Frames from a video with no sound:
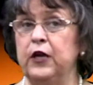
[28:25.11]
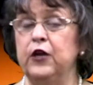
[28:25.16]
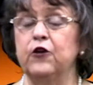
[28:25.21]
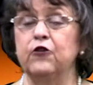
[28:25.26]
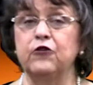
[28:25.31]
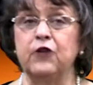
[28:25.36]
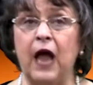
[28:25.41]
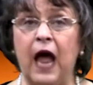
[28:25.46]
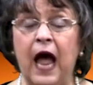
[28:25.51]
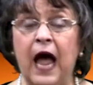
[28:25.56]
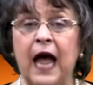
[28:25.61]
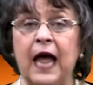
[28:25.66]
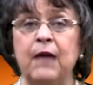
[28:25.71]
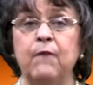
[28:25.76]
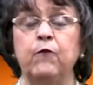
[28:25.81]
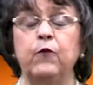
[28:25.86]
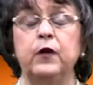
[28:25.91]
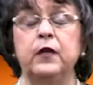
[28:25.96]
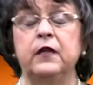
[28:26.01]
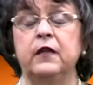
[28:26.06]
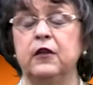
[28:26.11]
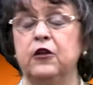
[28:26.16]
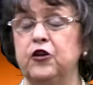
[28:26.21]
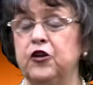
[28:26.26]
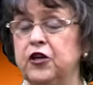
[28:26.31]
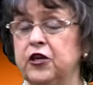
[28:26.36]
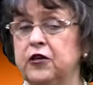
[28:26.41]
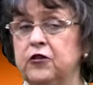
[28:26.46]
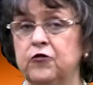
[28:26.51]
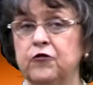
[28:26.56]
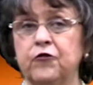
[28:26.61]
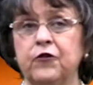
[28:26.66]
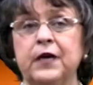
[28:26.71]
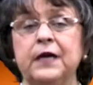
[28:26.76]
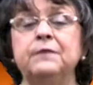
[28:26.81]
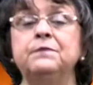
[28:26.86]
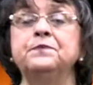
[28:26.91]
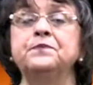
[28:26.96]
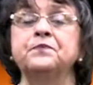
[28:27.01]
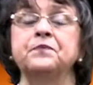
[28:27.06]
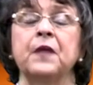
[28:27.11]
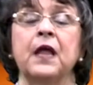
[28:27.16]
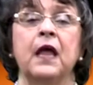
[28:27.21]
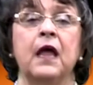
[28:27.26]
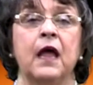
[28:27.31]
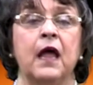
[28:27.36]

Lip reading: your time with the children,